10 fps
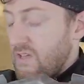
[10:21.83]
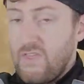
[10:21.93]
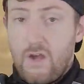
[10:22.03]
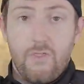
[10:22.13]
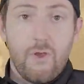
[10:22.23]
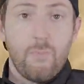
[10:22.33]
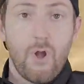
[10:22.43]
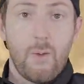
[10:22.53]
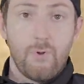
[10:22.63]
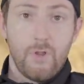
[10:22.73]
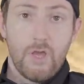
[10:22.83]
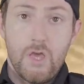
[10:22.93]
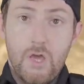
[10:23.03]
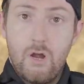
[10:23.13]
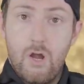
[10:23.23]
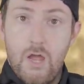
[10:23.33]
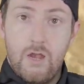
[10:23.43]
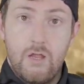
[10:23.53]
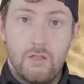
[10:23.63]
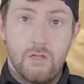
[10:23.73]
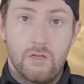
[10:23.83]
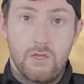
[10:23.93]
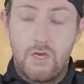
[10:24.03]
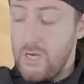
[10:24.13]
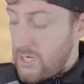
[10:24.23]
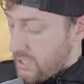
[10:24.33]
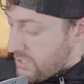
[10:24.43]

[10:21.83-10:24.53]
get that on there properly. All right, looking good.